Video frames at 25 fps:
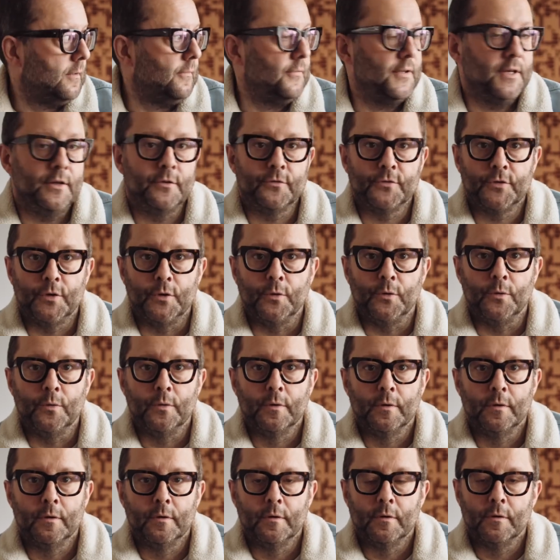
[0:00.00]
these two
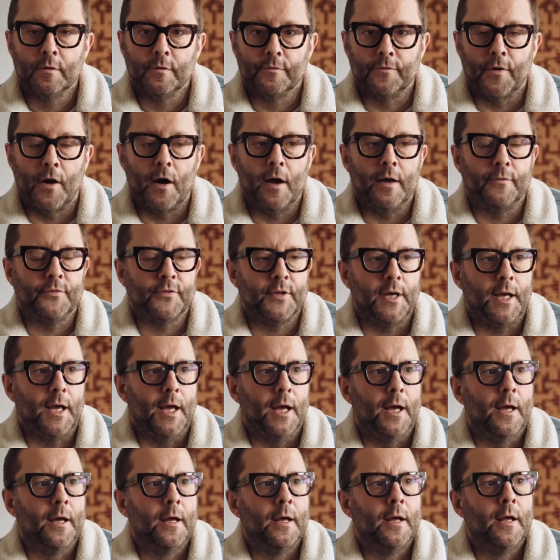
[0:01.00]
fives
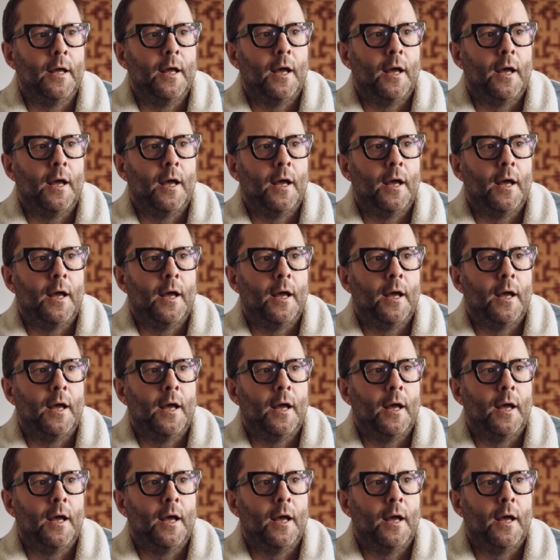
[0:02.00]
here,